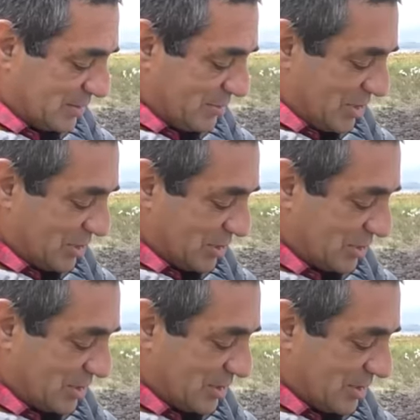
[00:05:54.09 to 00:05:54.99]
Let me
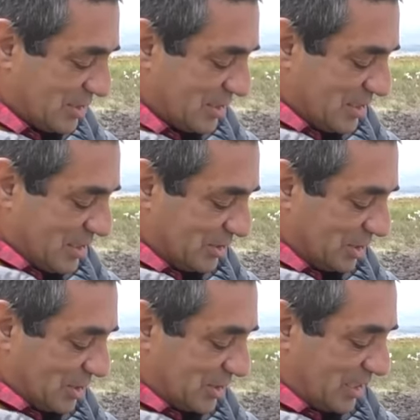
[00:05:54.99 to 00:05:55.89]
just
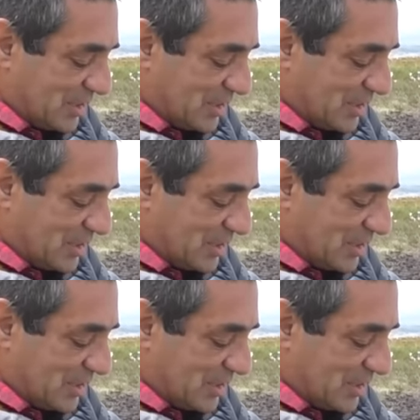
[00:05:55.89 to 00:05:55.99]
adjust it